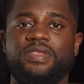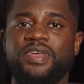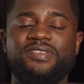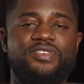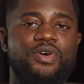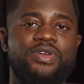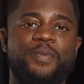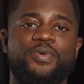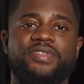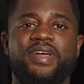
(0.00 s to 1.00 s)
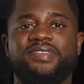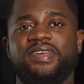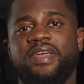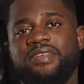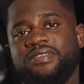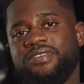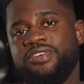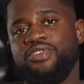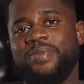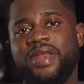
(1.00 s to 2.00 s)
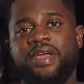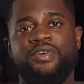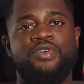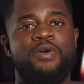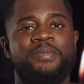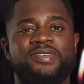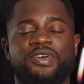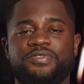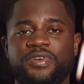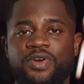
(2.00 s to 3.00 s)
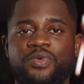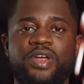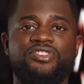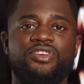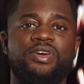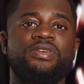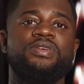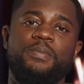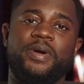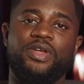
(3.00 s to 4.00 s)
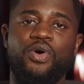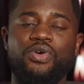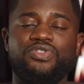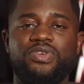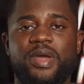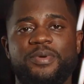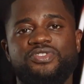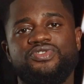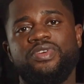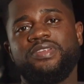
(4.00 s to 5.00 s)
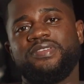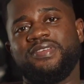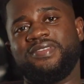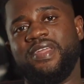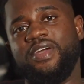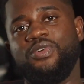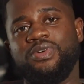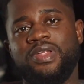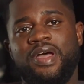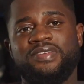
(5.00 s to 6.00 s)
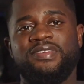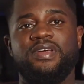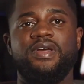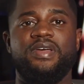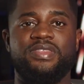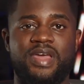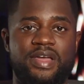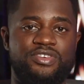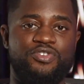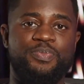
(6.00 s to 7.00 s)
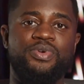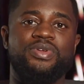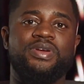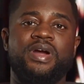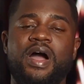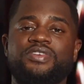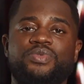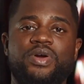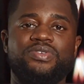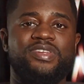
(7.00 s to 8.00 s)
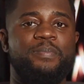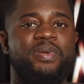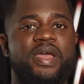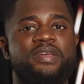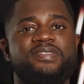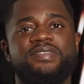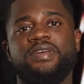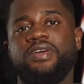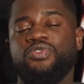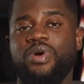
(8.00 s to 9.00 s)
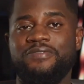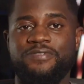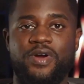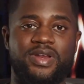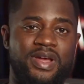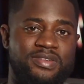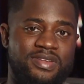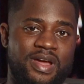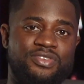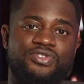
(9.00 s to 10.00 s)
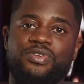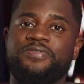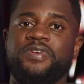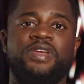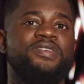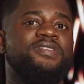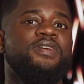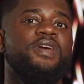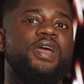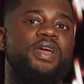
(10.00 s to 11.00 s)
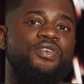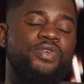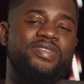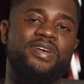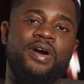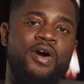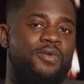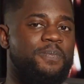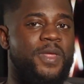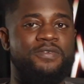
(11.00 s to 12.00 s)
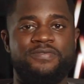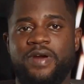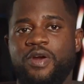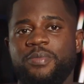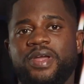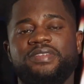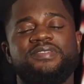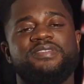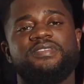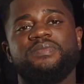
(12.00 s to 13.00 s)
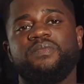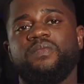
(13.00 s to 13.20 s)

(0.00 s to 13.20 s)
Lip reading: This not only protects against human error or misconfiguration, but also demonstrates to stakeholders that you've put guardrails in place to avoid catastrophes in critical environments.